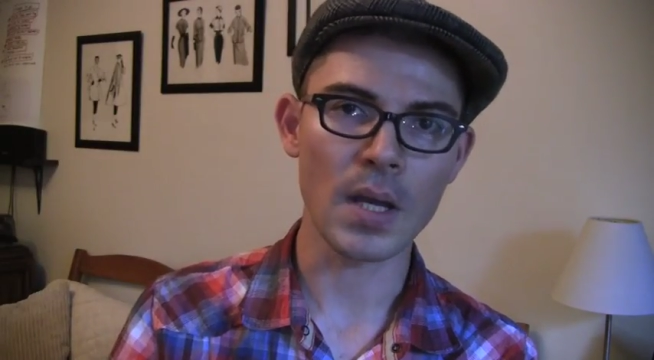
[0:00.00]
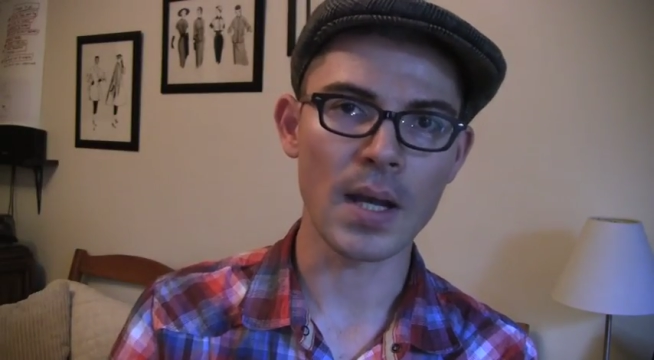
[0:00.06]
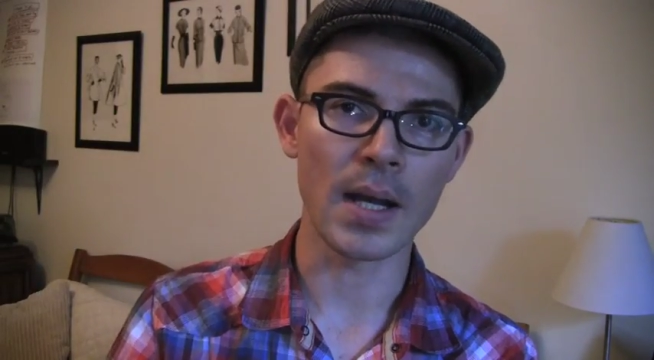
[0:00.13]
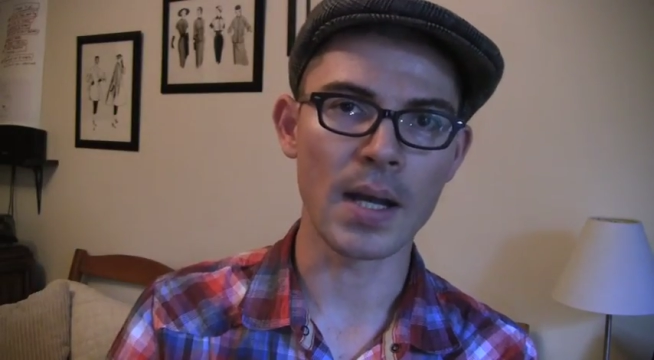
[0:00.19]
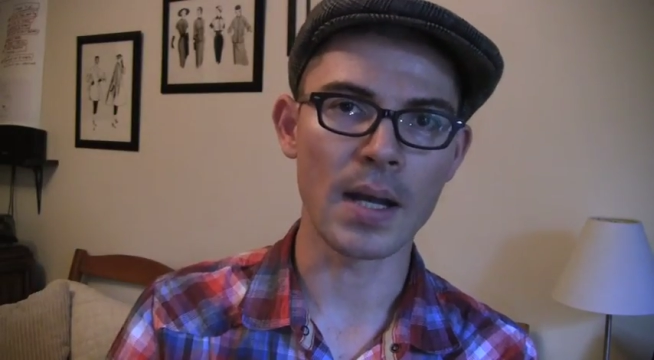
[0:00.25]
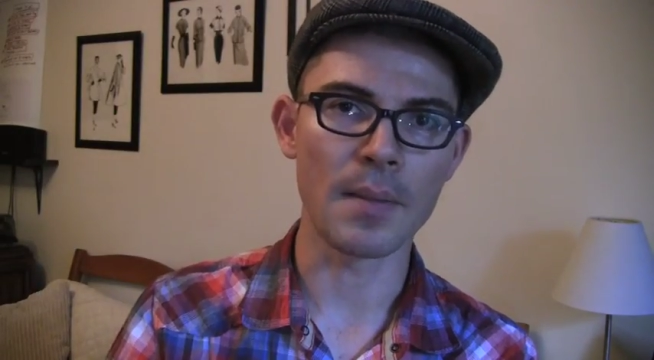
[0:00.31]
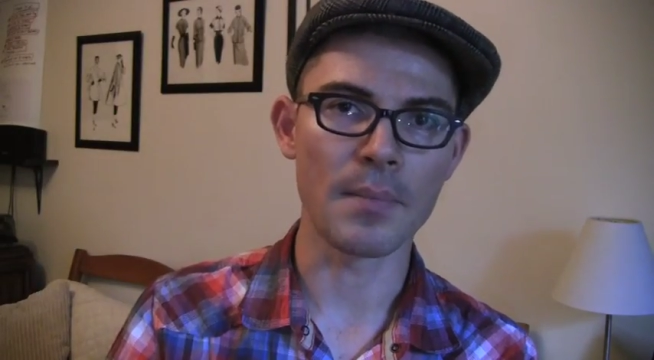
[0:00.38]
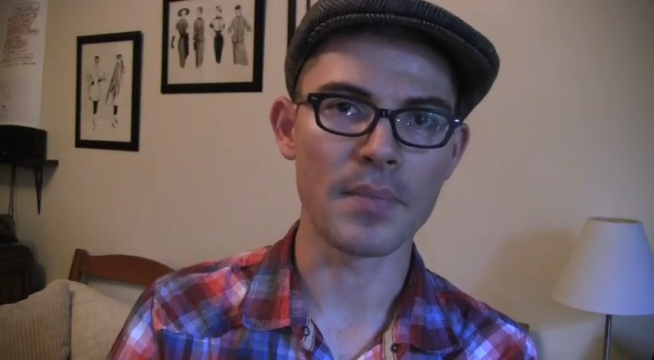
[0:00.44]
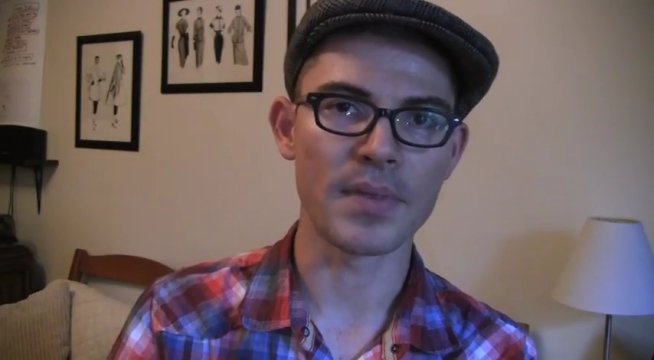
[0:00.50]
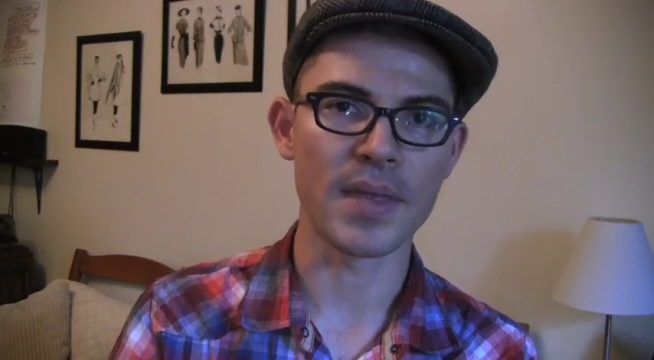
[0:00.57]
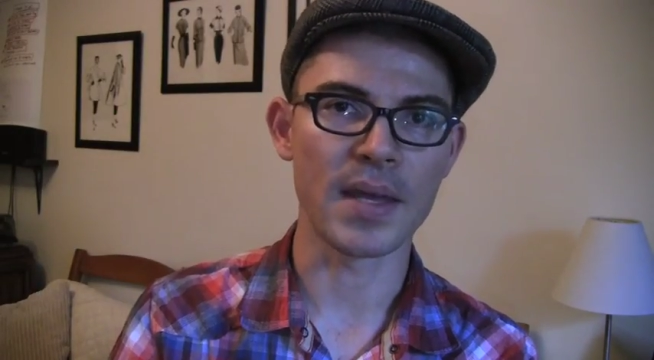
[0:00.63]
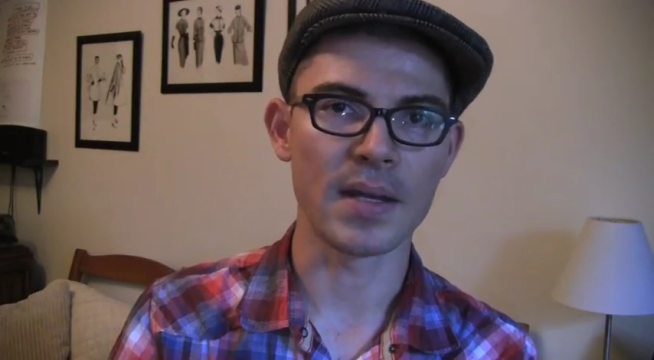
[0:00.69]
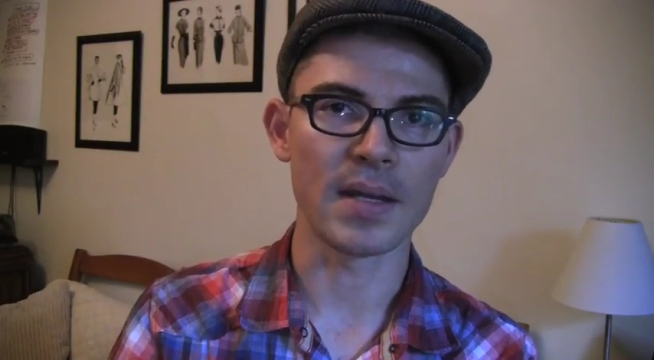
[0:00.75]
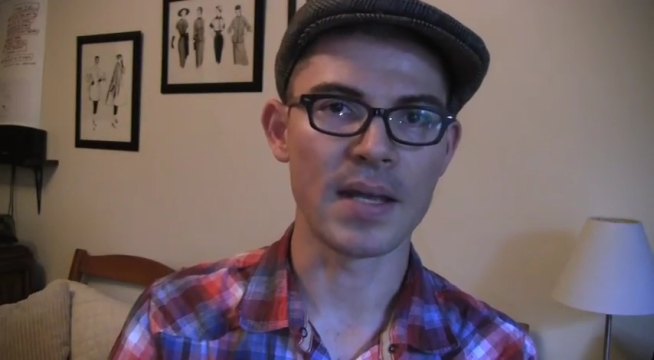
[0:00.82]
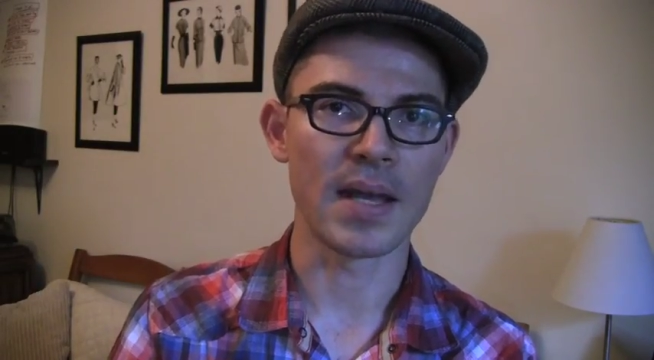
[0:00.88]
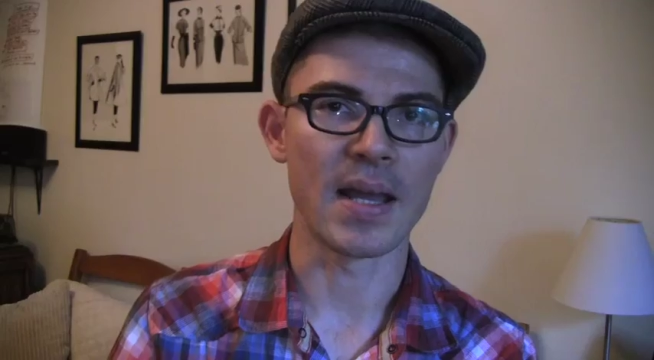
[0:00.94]

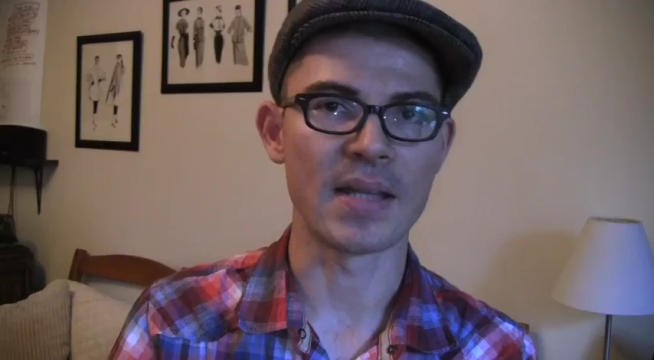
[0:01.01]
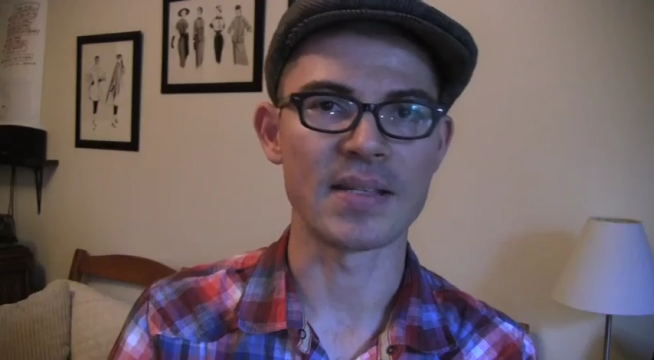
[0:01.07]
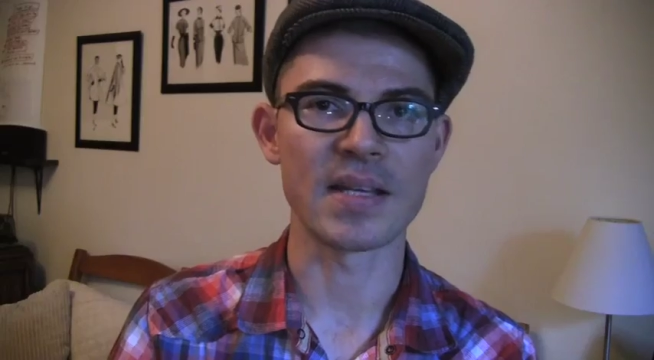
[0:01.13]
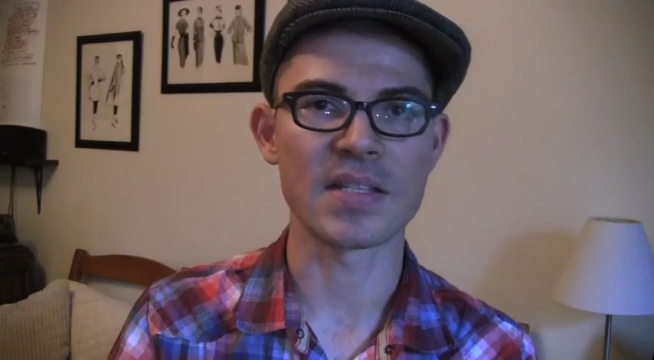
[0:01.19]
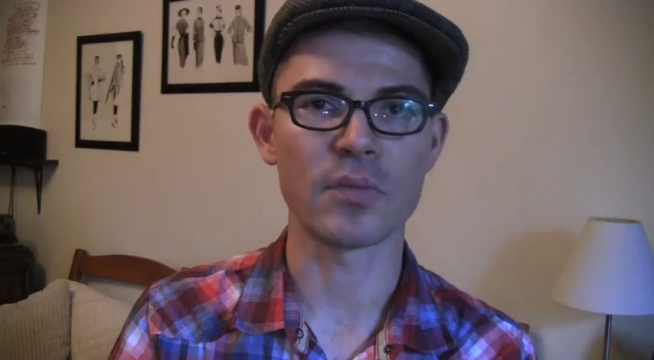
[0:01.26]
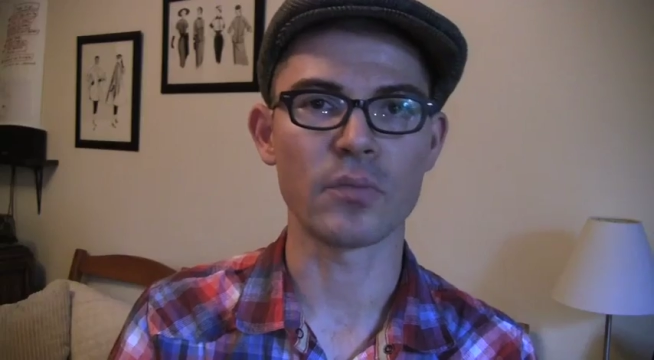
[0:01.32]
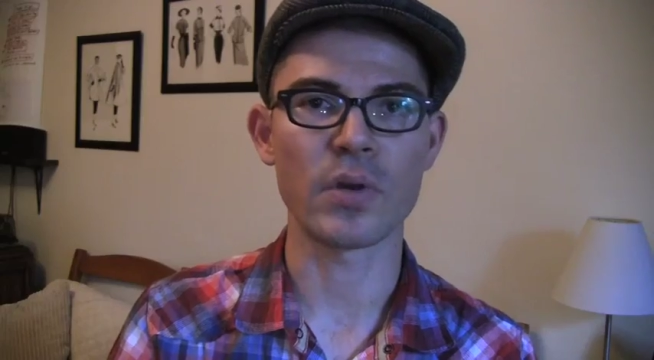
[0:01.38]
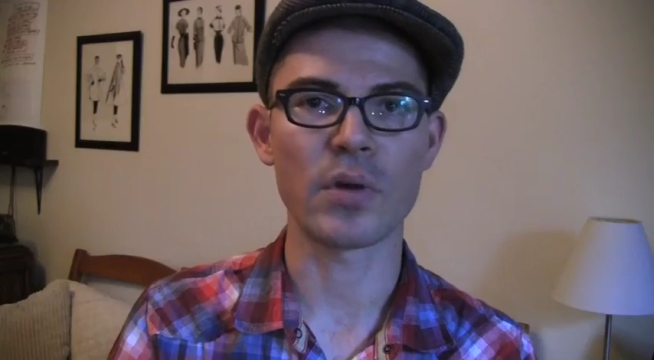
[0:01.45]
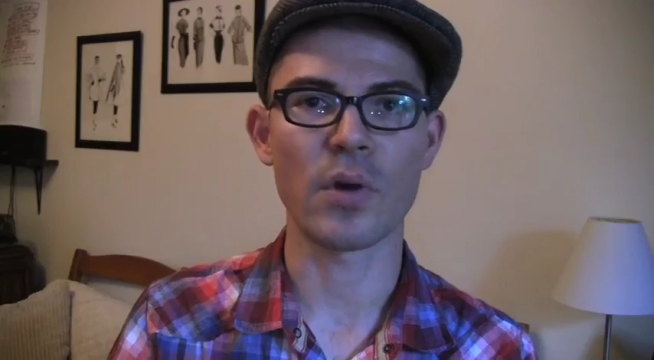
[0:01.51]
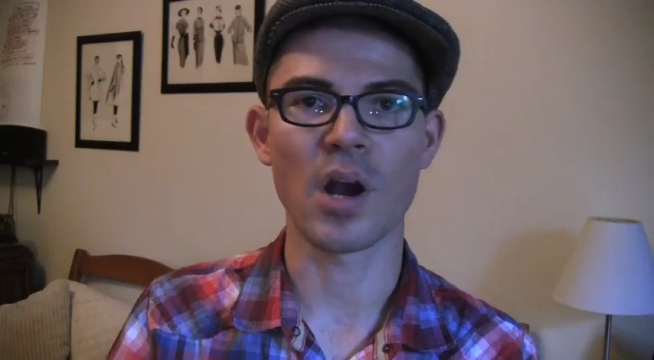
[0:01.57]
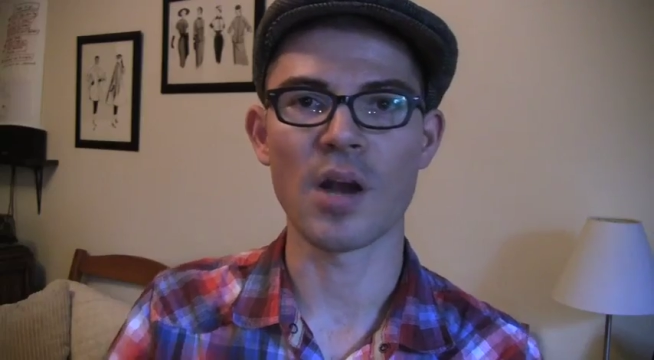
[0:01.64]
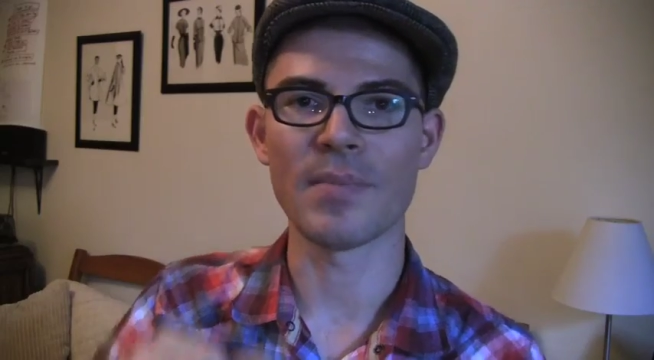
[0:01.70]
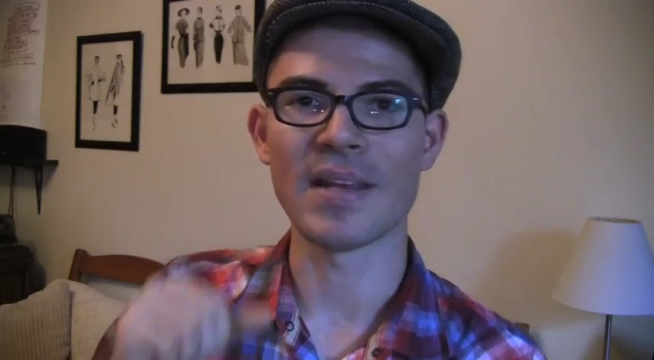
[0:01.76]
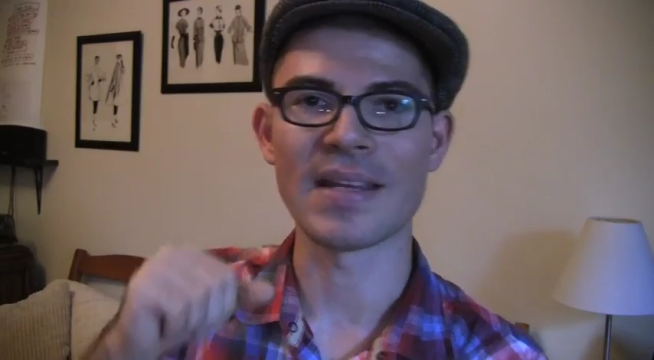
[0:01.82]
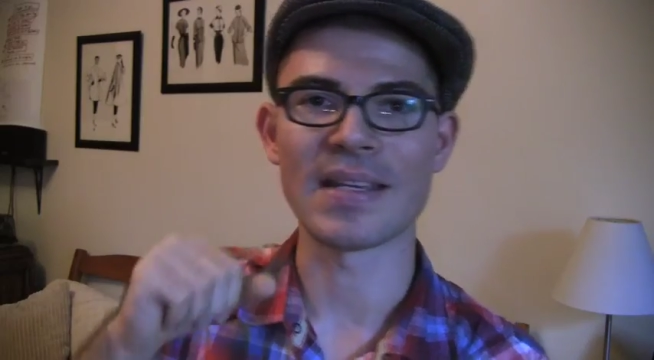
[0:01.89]
that it doesn't require me